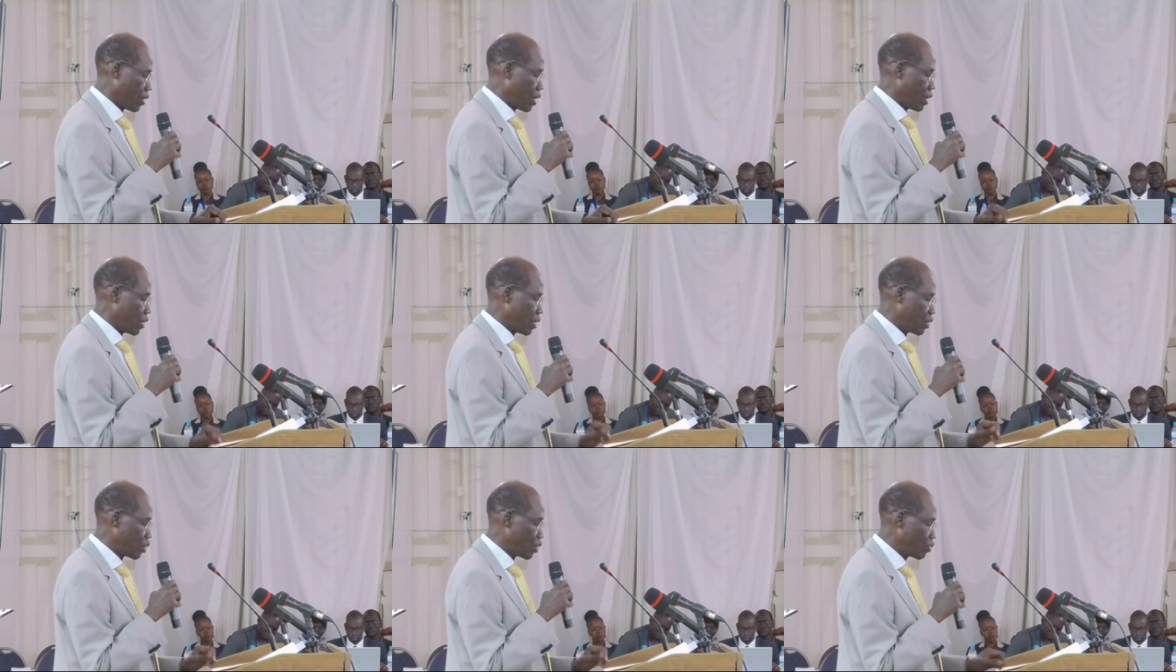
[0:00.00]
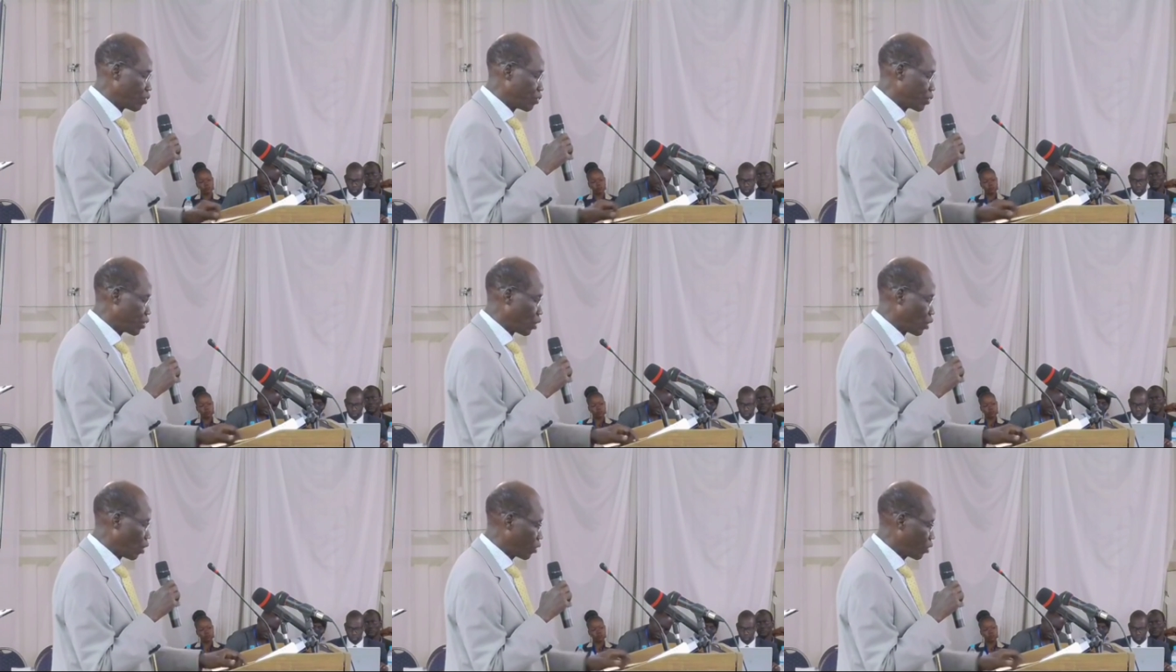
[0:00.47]
The
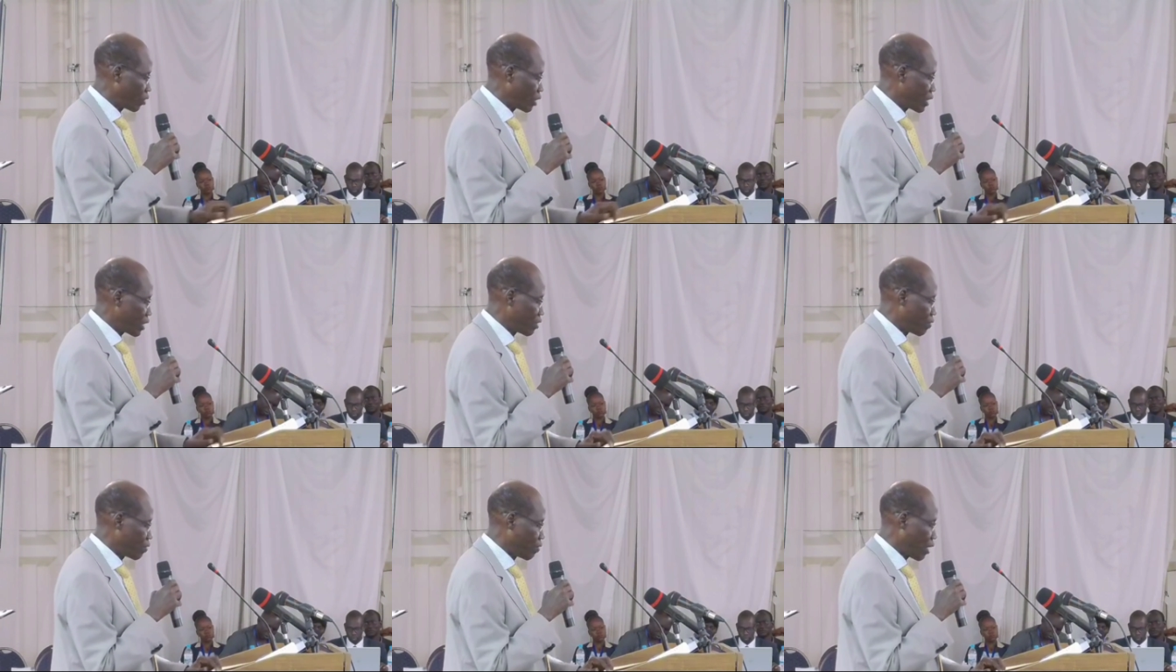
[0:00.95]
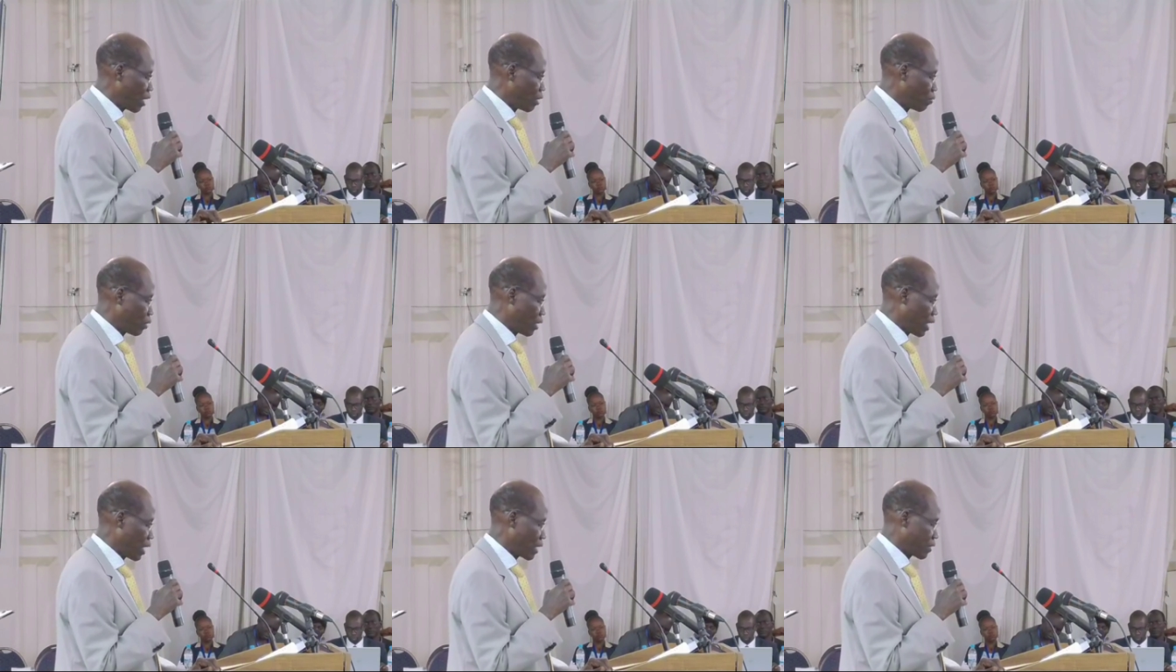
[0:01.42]
university lost its
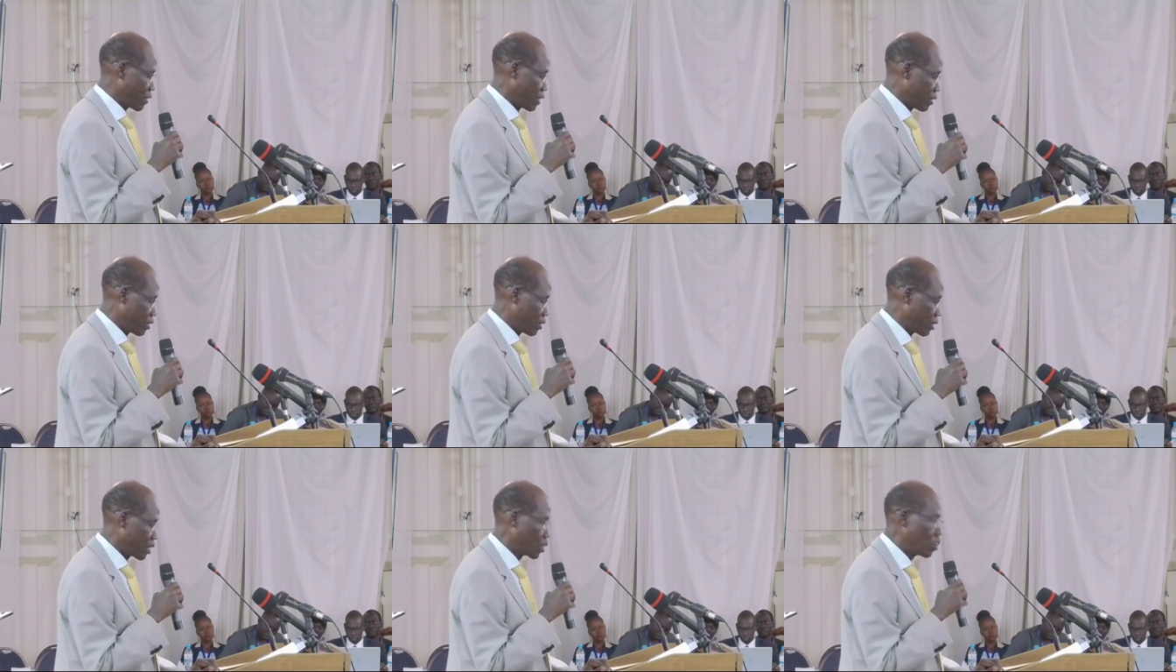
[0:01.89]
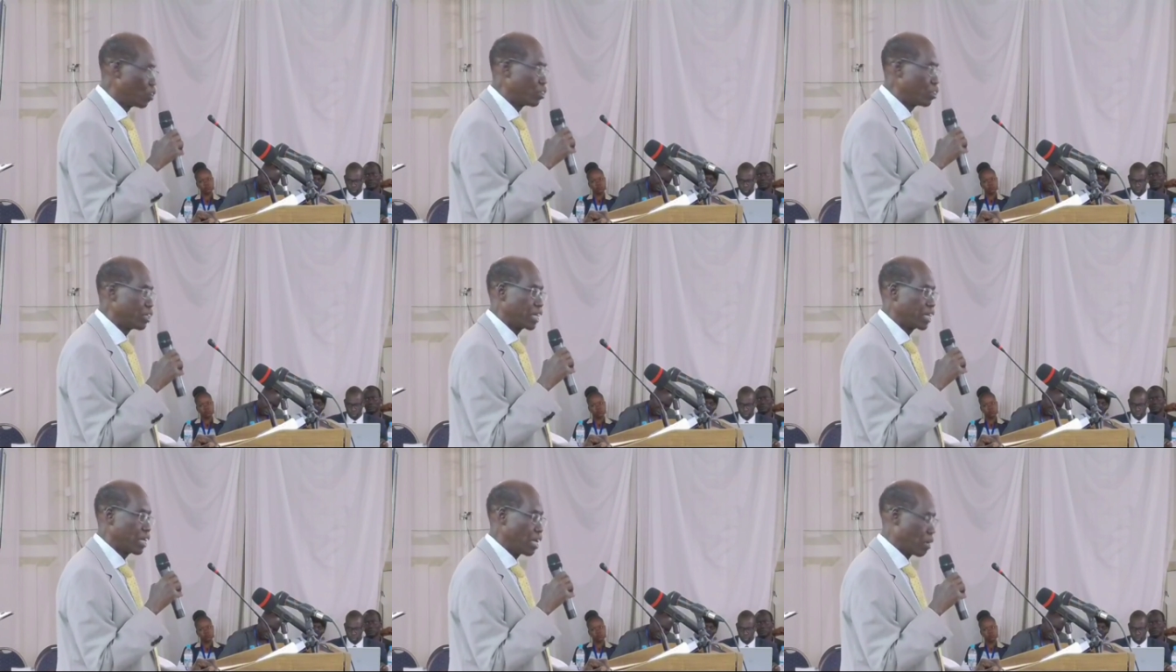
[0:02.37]
valuable assets,
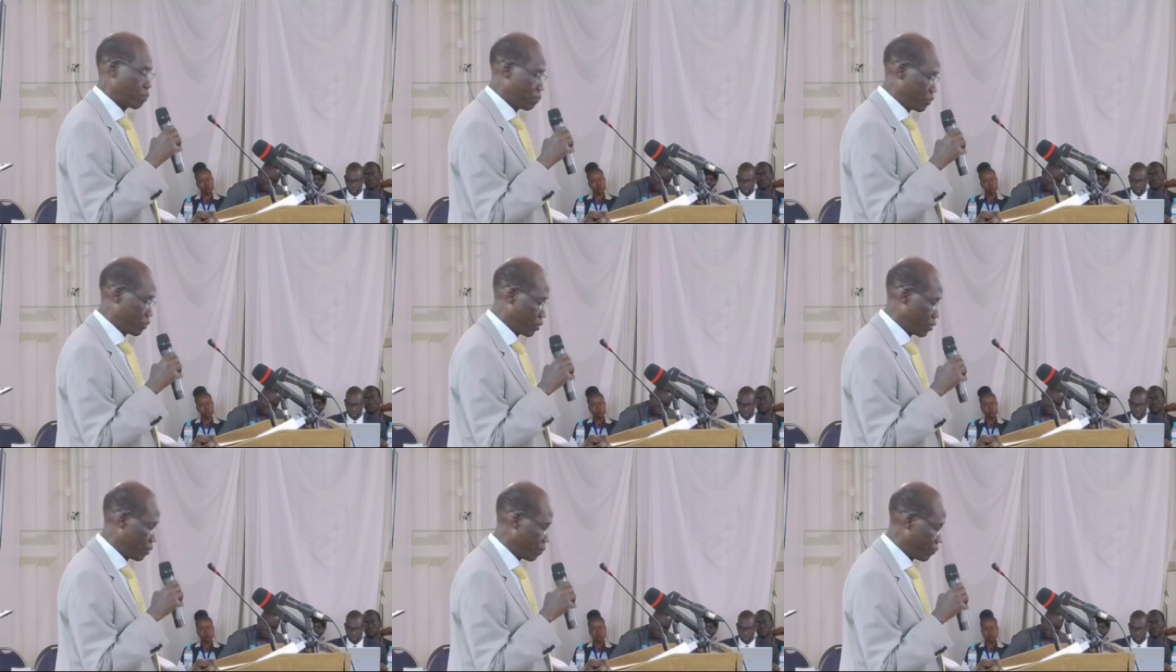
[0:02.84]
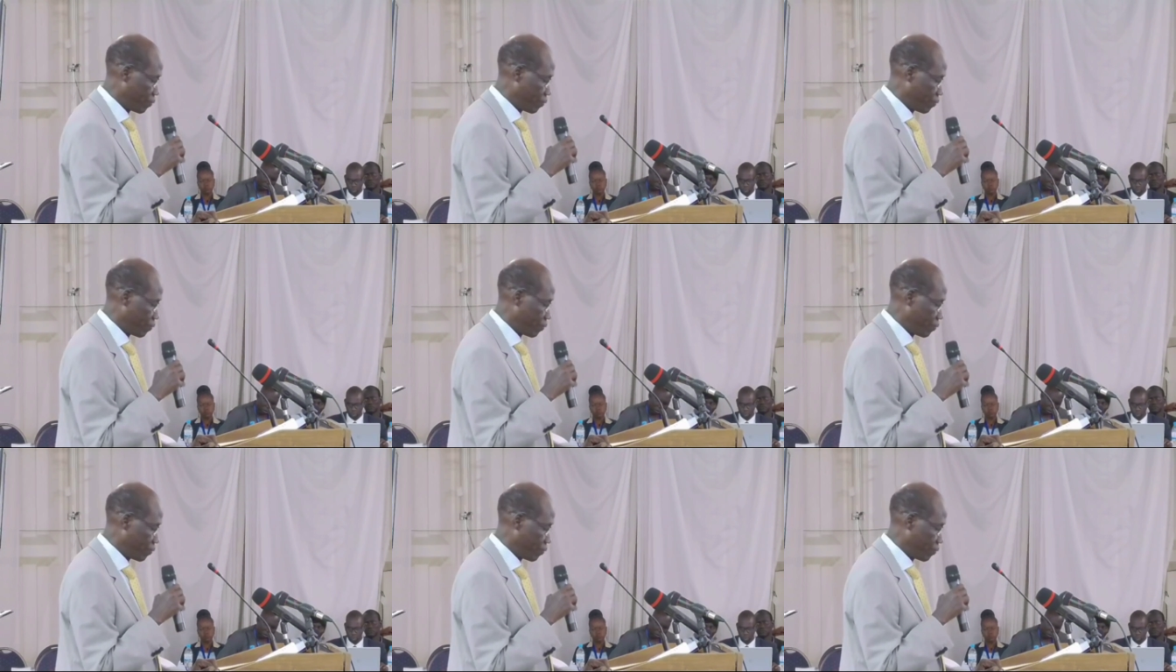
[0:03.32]
including labs,